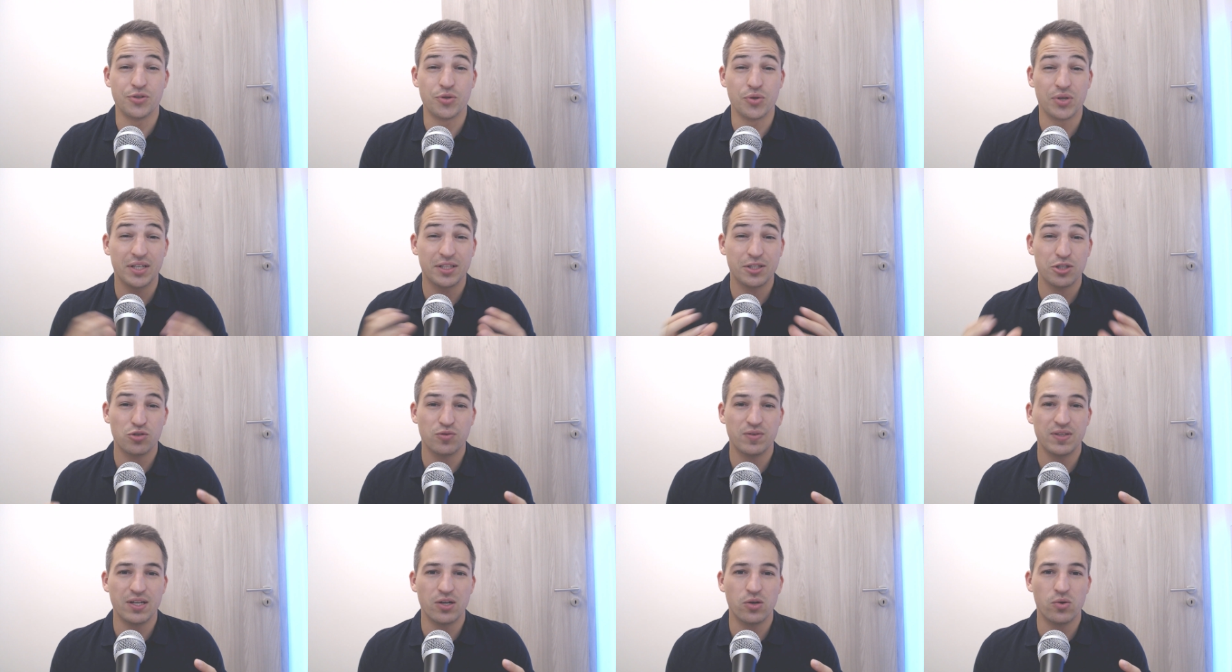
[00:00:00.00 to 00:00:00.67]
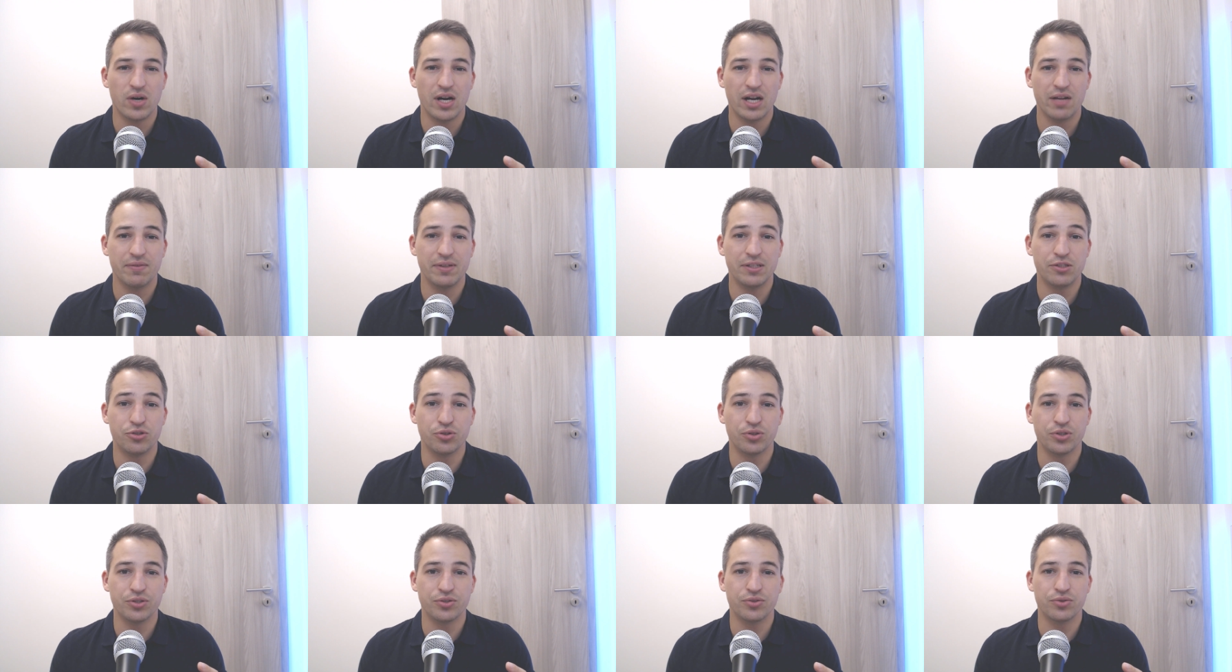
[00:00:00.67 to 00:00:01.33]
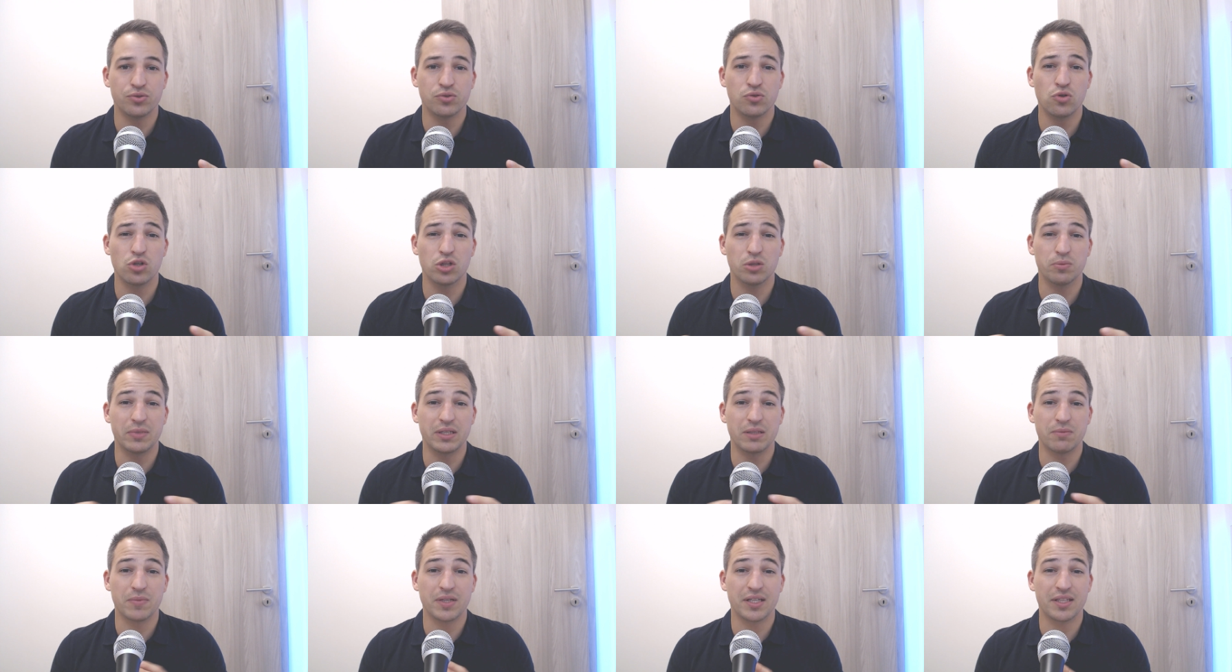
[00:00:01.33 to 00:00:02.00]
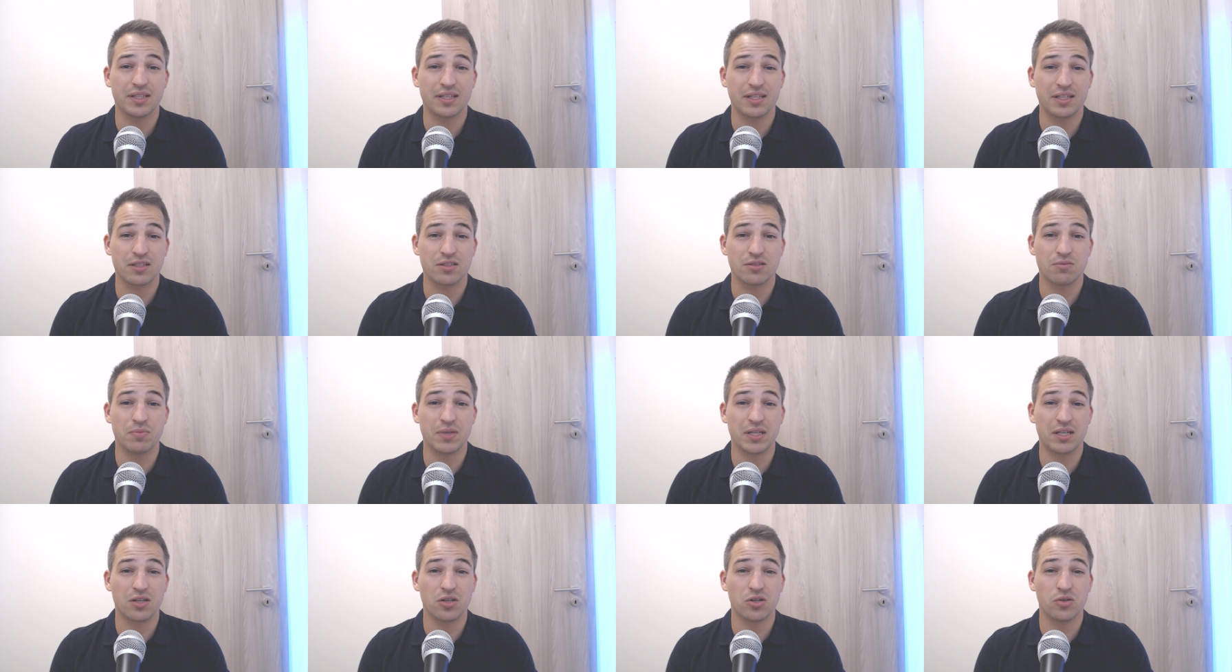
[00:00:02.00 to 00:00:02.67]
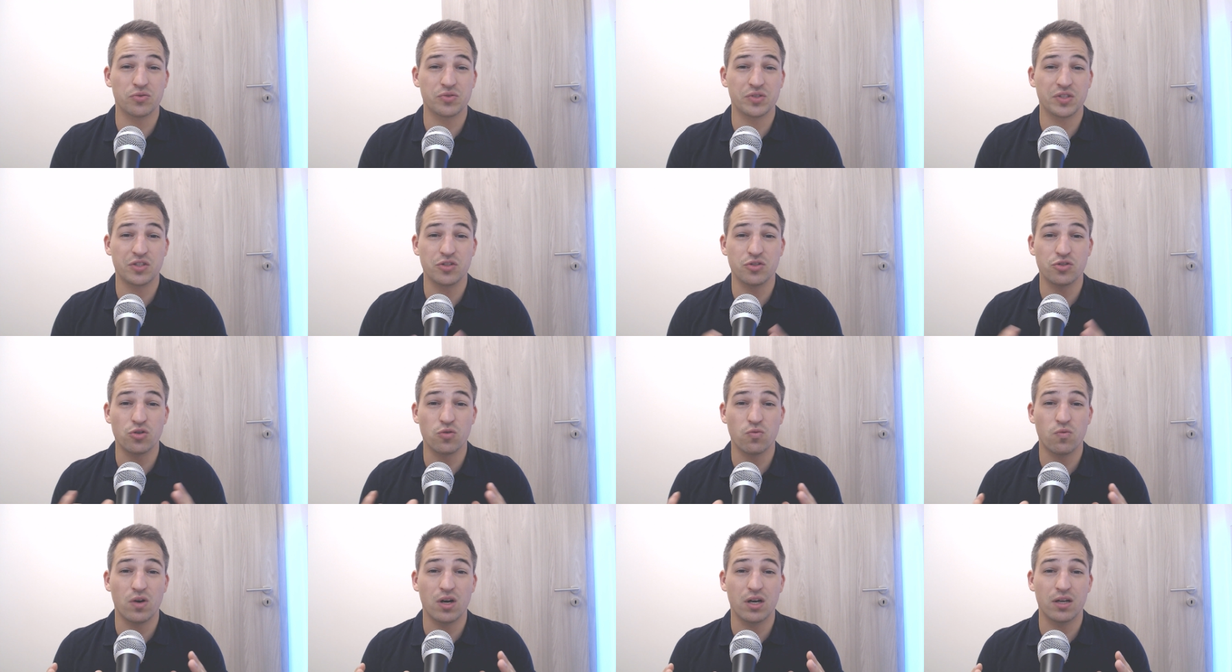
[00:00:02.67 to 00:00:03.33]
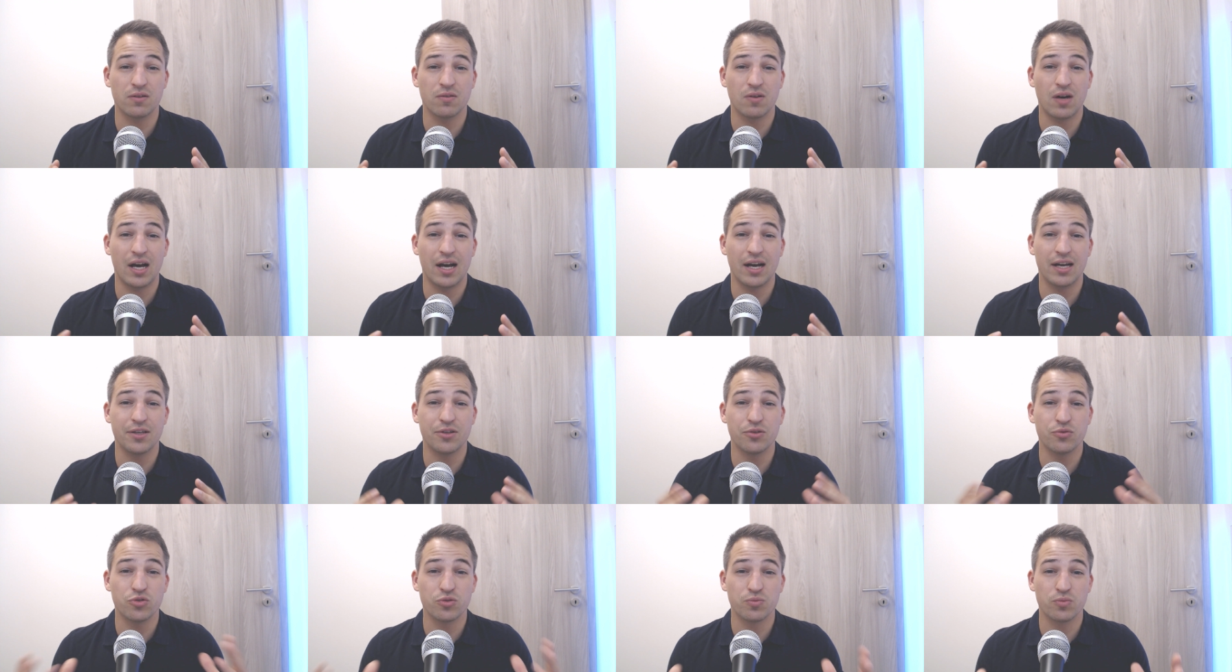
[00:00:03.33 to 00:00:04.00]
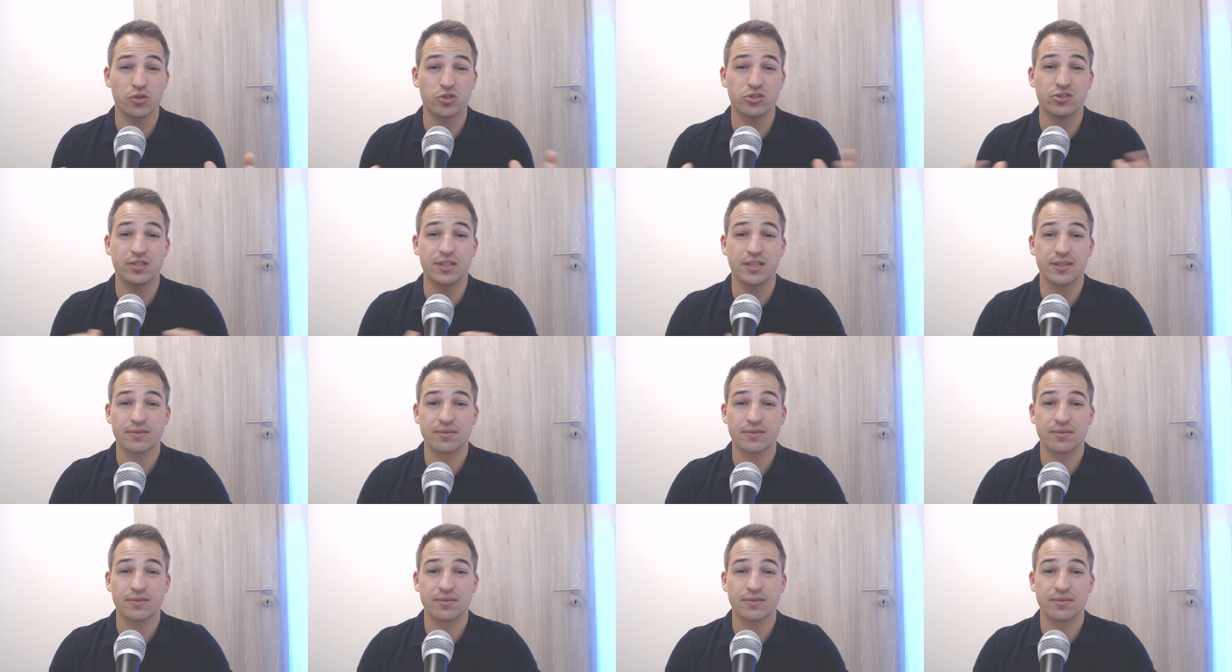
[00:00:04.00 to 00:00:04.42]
During this video I will join two Google Meet meetings because it is the one I use mostly.